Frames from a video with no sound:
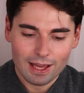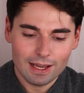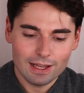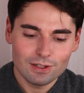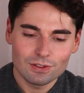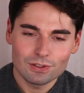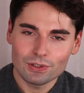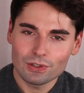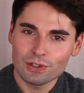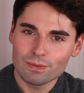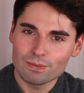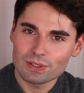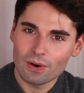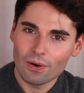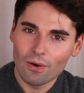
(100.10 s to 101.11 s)
in
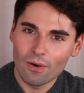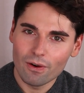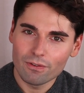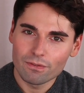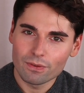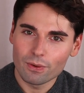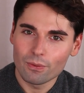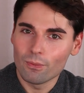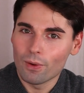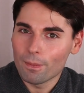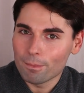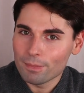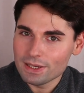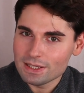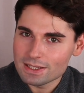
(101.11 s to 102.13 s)
terms of
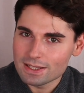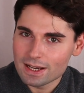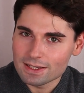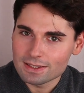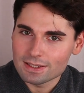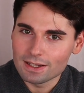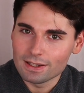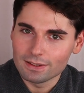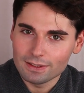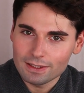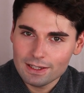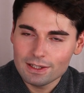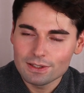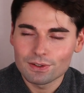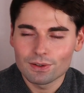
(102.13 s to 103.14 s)
what pieces I still
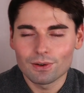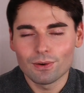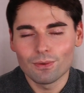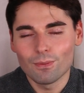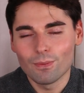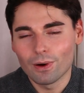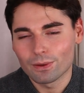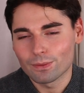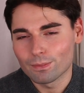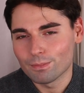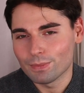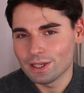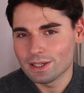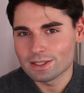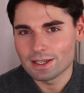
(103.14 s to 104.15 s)
need, what
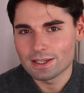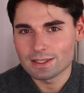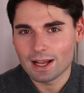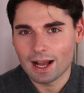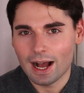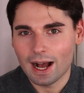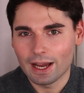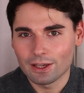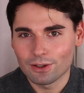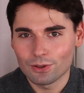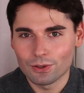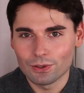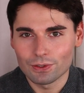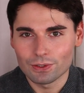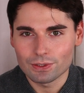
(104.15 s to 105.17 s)
pieces I
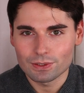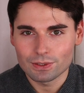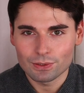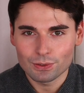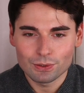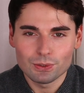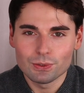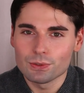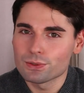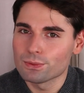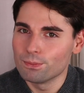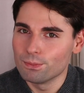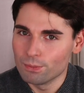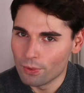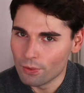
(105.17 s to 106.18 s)
could use
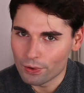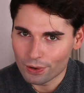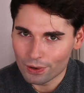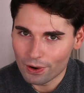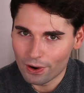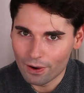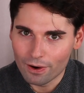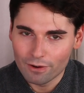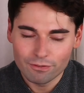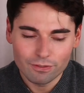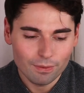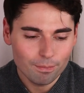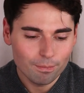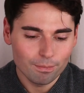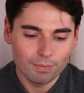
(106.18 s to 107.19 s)
more of,
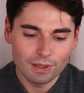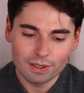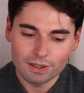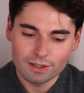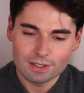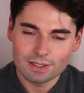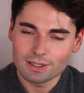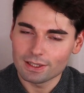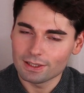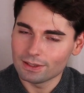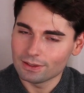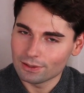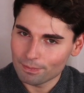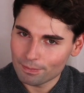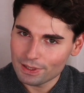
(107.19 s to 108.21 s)
because
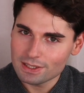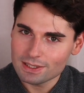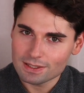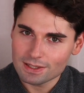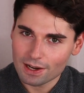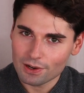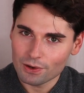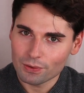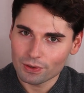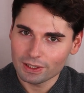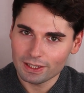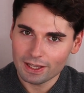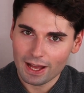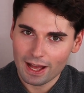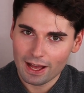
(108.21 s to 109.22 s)
the pieces that I
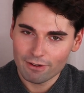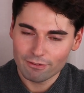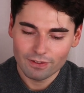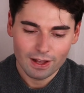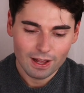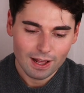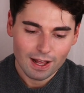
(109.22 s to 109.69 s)
already have,